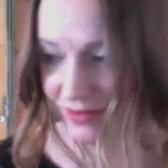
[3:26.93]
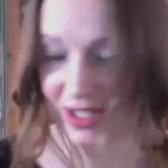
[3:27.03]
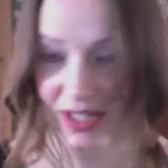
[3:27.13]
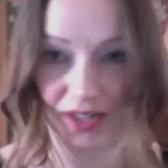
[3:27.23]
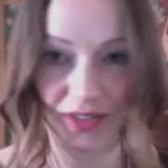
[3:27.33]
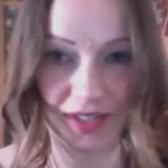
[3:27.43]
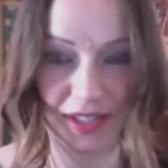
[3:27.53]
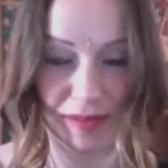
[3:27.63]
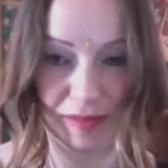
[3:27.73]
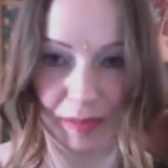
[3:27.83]
you know,
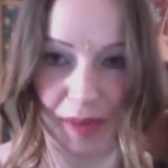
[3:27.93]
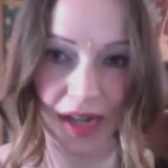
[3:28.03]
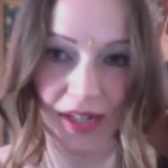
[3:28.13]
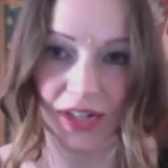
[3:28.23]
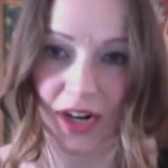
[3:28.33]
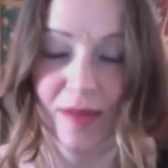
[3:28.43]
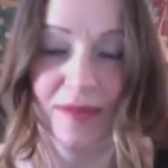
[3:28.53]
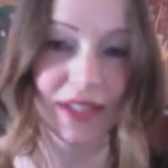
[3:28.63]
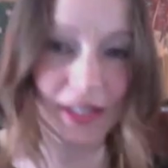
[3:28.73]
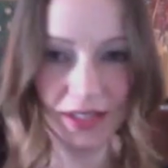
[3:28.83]
just buying
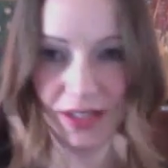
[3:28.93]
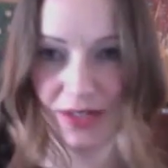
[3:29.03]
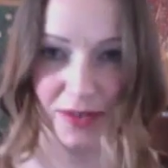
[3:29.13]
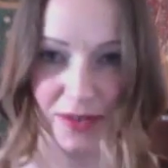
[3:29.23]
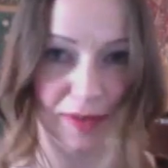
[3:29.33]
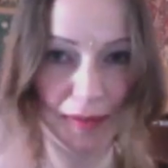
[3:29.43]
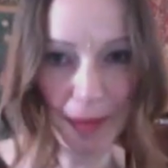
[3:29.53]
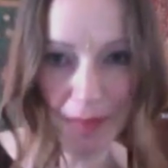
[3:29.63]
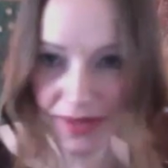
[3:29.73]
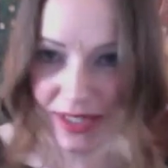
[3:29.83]
charms. You know, you
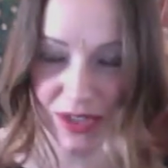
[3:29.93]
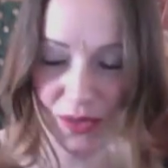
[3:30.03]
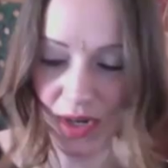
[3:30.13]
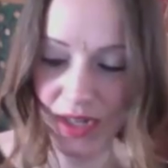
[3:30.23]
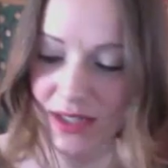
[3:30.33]
remember each one.